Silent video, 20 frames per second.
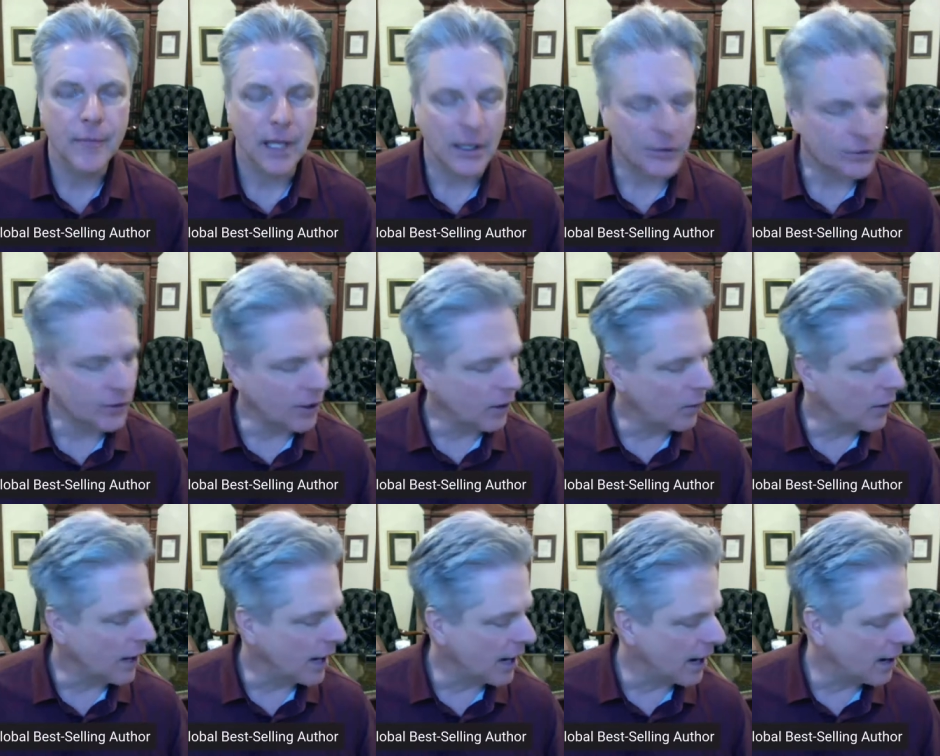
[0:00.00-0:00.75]
and
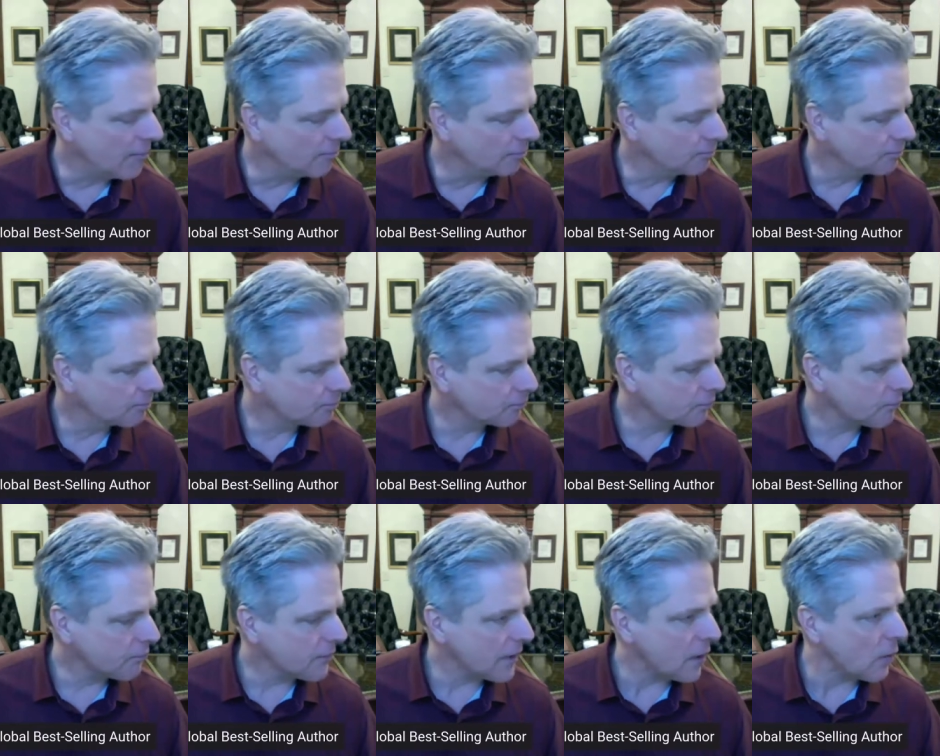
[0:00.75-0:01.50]
so um,
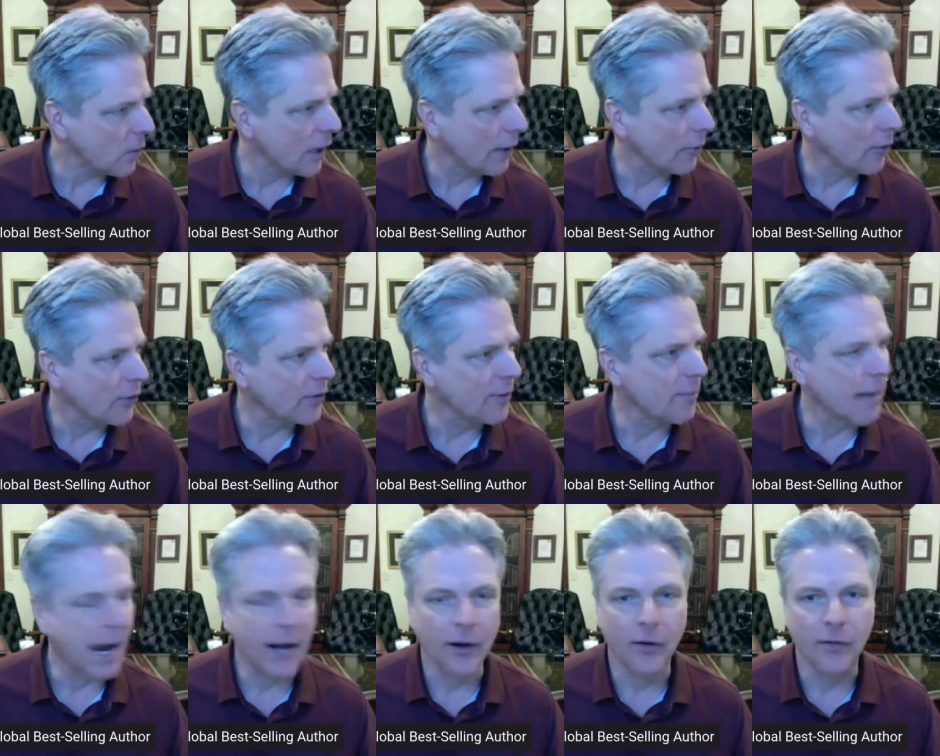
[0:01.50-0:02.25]
when i wrote the
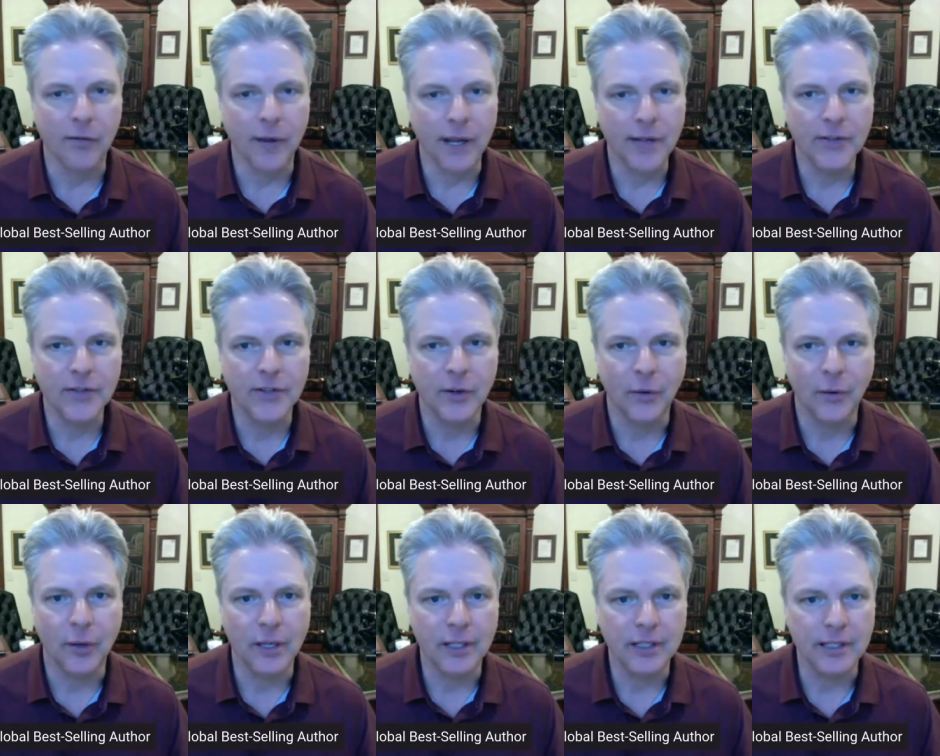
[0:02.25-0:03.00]
michael vey
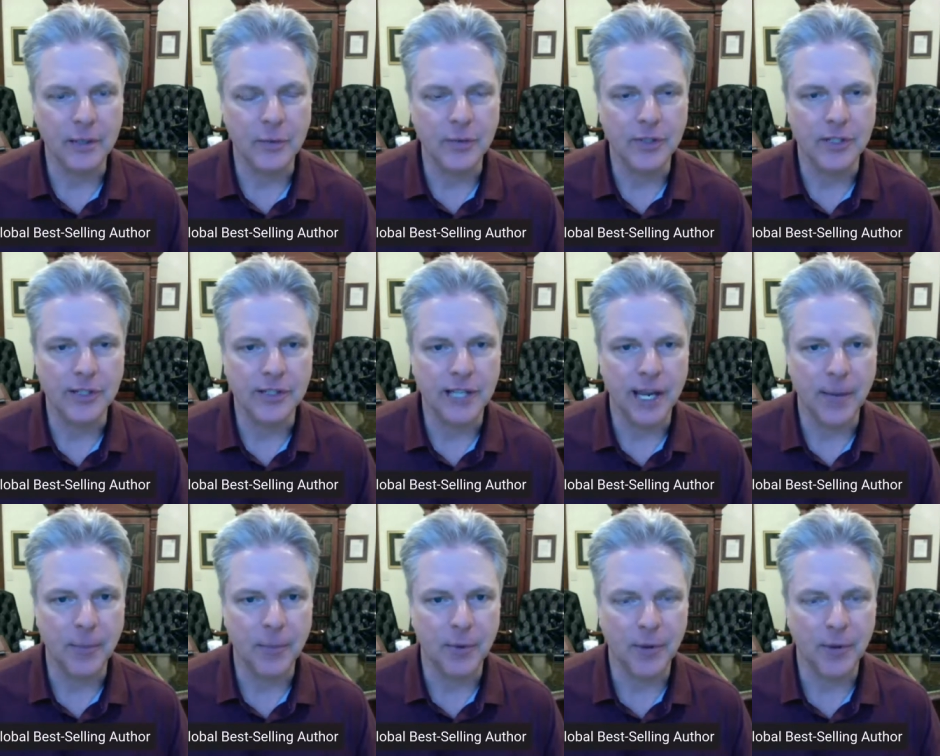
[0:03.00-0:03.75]
series it was the
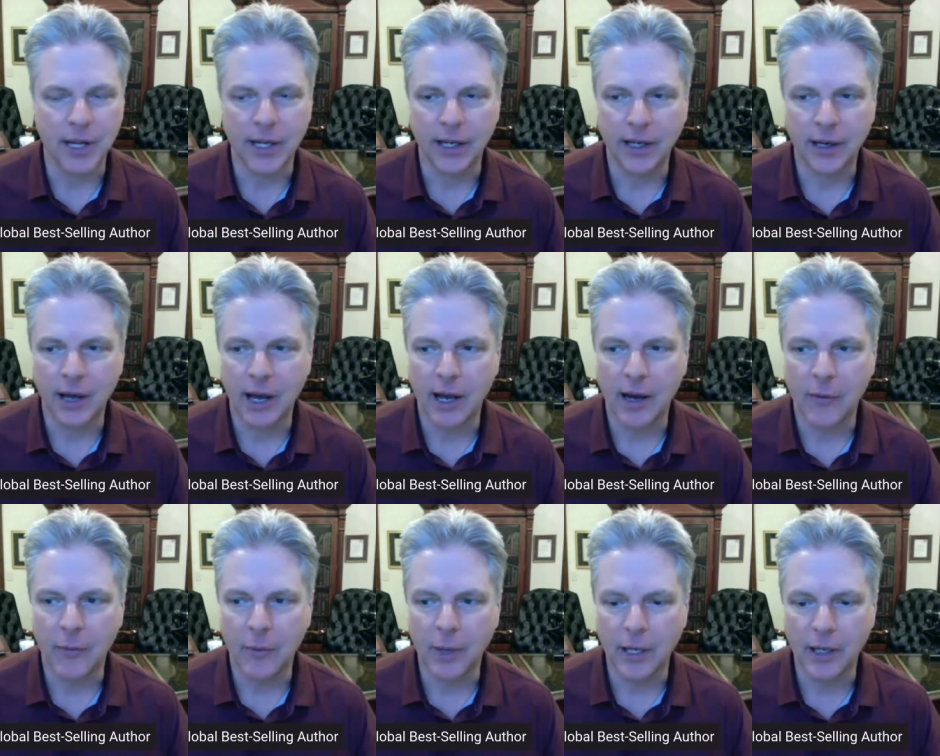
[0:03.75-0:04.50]
same thing
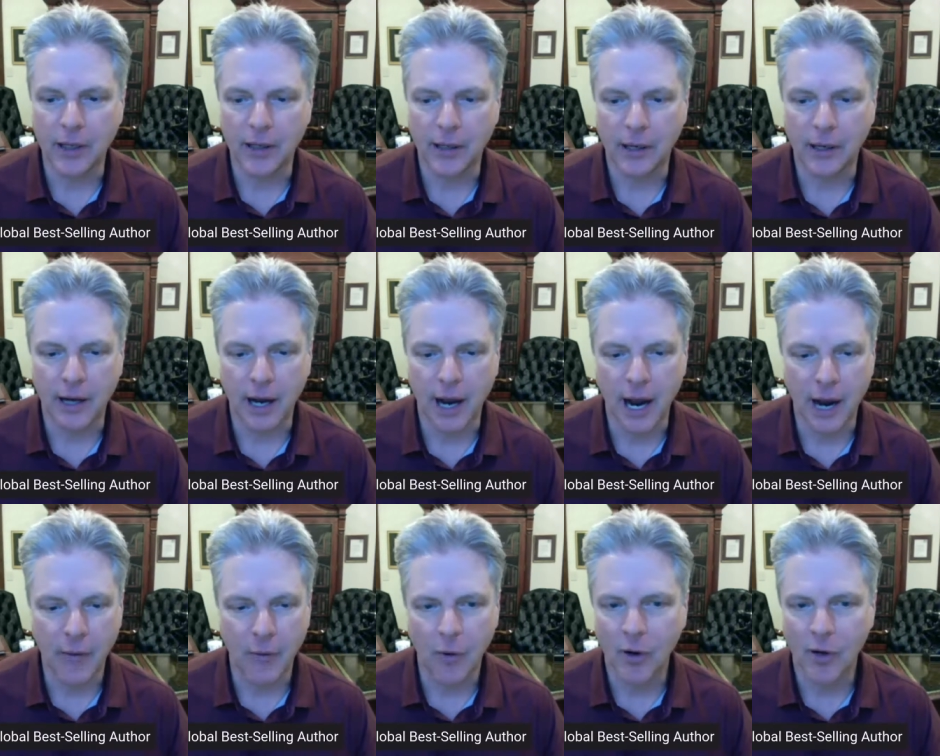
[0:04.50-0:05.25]
uh, we
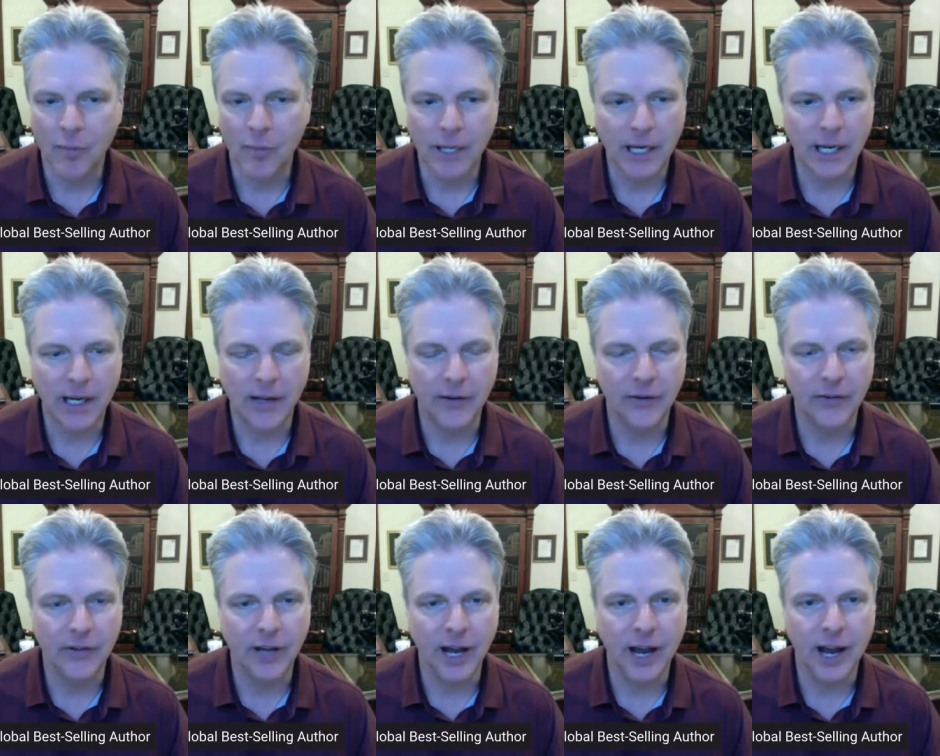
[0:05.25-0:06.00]
i wrote it
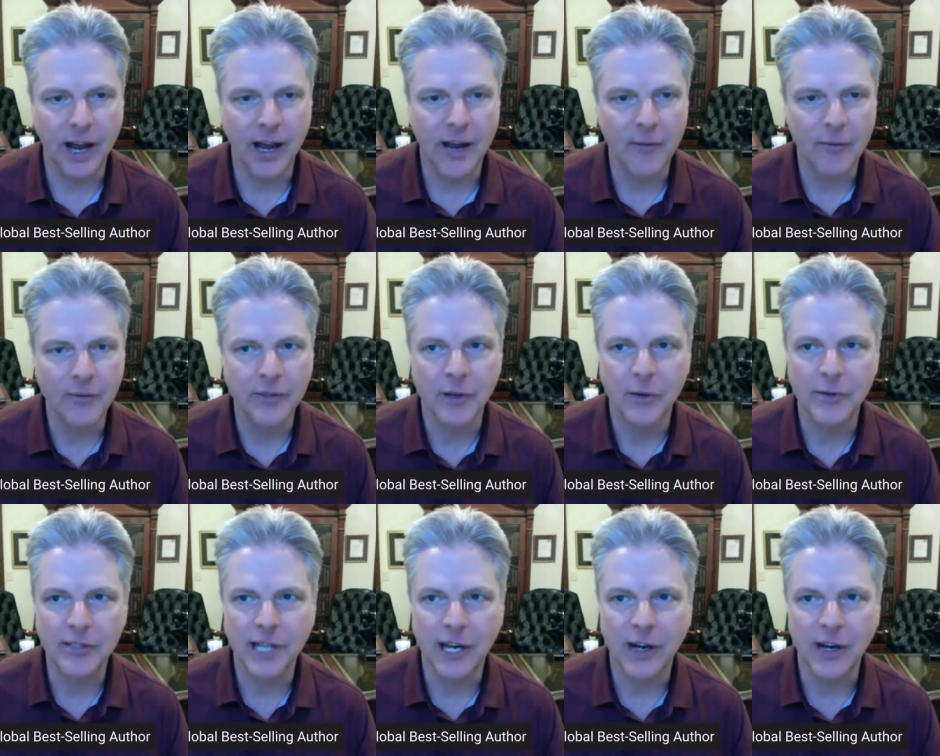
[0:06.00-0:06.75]
because i was
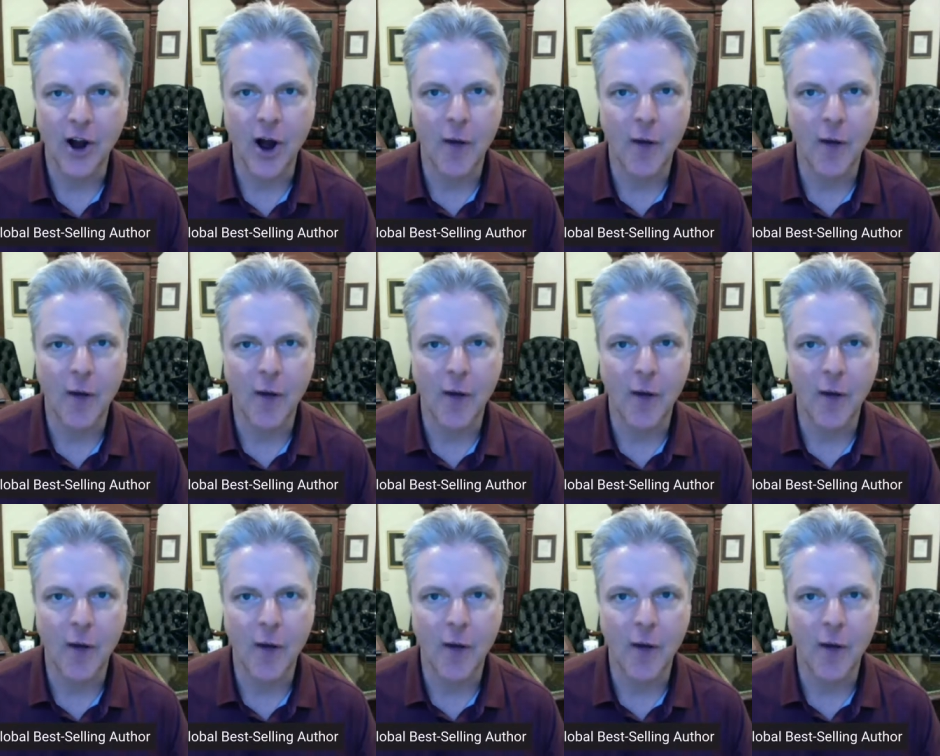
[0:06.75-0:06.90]
always that